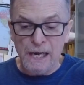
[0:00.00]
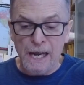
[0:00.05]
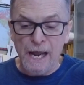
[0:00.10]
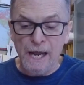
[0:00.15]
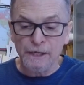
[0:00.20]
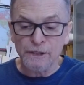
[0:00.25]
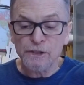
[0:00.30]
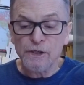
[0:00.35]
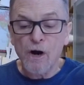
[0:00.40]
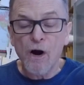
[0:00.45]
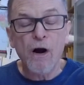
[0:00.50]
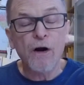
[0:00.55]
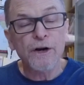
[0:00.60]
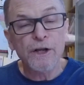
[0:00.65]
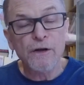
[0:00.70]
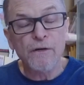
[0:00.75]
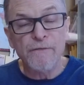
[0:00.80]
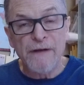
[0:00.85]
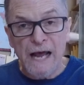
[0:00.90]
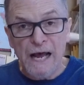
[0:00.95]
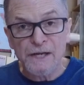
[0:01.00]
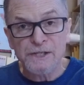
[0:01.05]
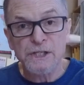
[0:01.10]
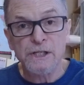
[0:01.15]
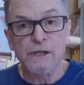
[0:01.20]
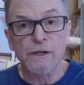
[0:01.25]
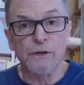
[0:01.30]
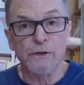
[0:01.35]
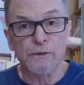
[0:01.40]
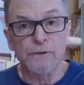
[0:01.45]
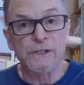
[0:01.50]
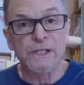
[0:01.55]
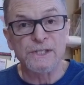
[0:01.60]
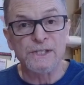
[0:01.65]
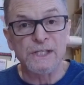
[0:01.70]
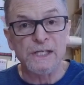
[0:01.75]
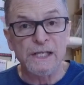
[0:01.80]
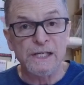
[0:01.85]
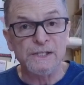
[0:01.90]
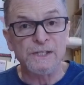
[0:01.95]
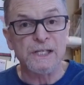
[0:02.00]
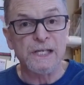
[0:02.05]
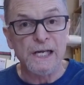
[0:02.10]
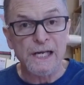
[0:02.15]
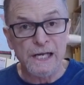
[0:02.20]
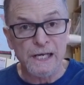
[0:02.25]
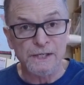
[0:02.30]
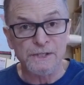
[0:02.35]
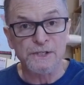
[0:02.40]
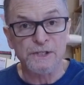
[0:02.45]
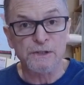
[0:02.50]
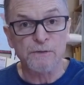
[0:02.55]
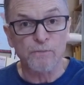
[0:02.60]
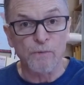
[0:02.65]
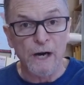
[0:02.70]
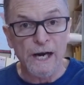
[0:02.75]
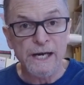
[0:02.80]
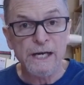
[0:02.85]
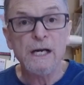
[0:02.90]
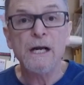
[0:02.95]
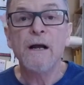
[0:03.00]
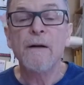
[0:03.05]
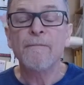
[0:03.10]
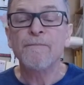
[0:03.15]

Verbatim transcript: and cardiovascular disease is, right?